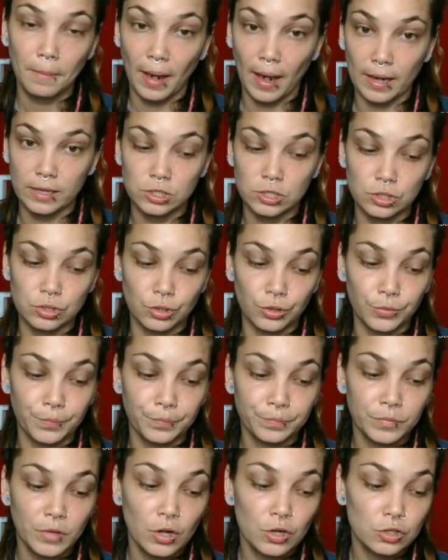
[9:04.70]
pastor,
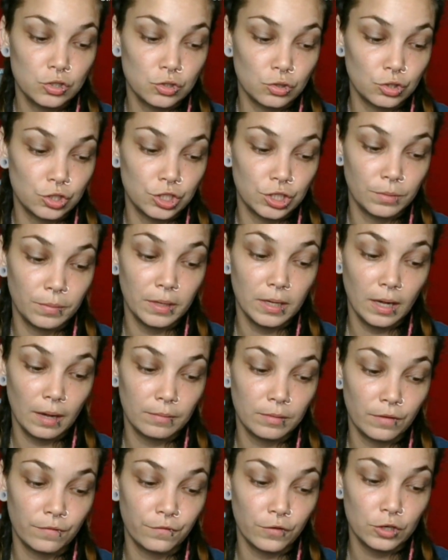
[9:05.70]
so she became
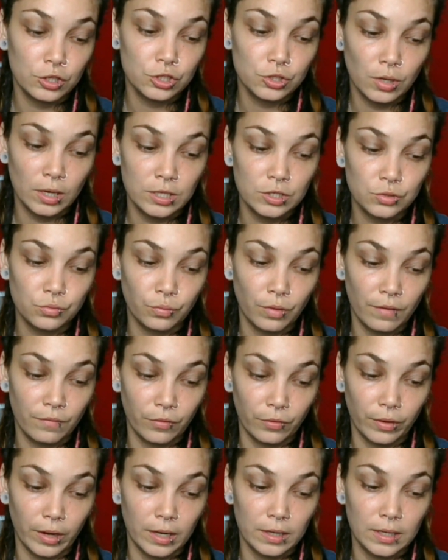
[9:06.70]
the first trans
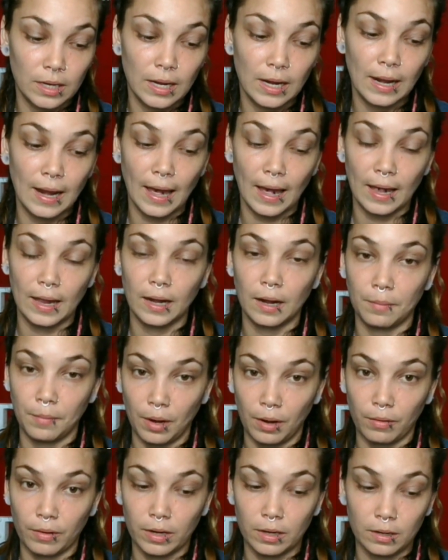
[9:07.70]
reverend in Latin
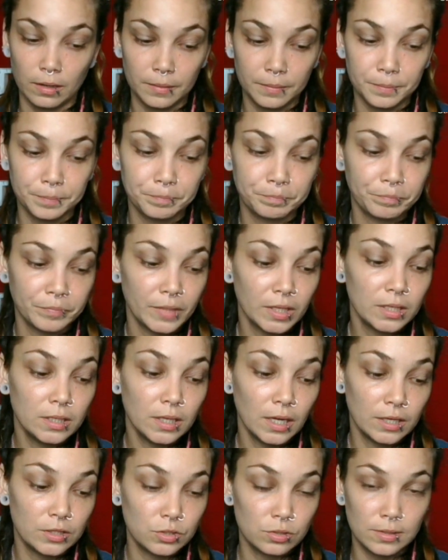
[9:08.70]
America.
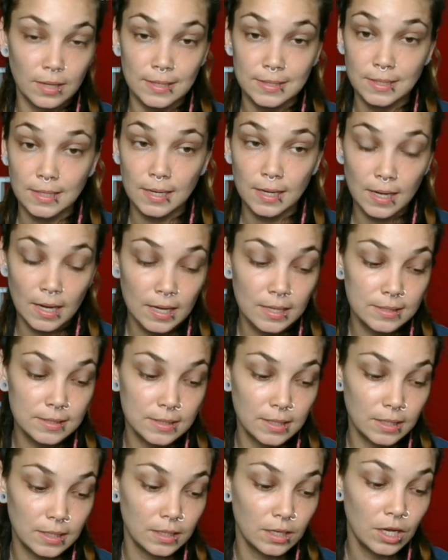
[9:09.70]
In
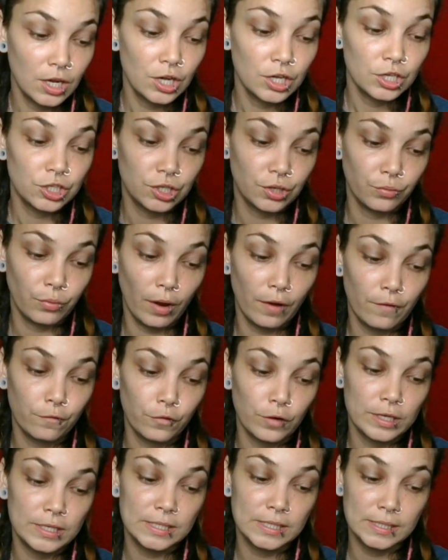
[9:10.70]
2018, she ran
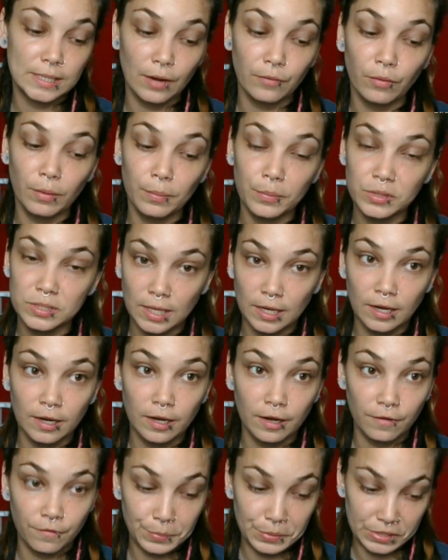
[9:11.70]
for a state
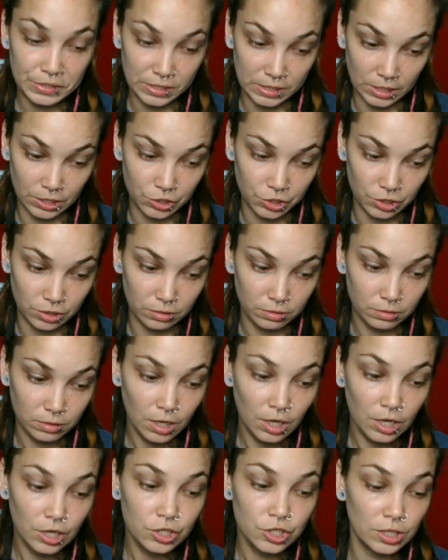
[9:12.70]
representative position.
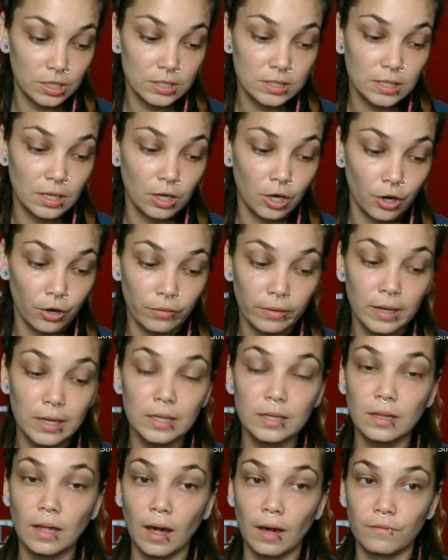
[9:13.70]
She's currently
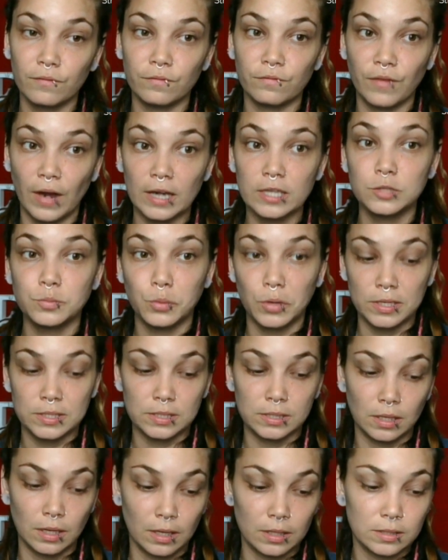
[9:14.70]
the vice
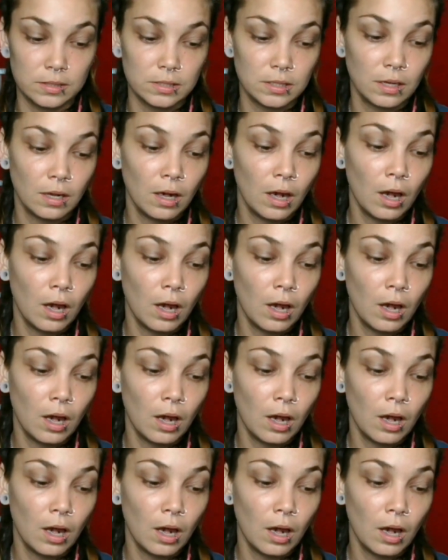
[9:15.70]
president